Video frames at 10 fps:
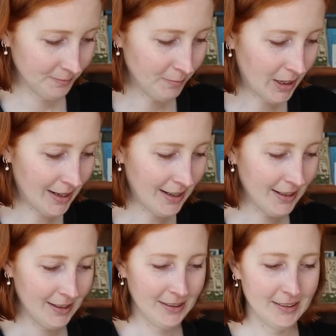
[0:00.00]

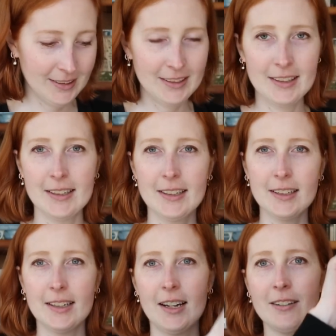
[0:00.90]
by
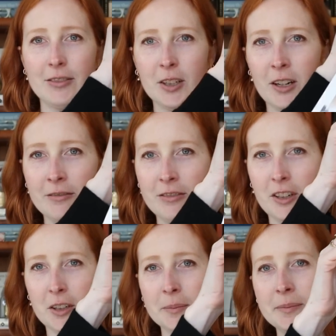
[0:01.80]
Not Forgotten
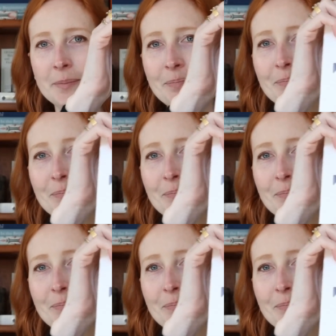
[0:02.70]
Farm.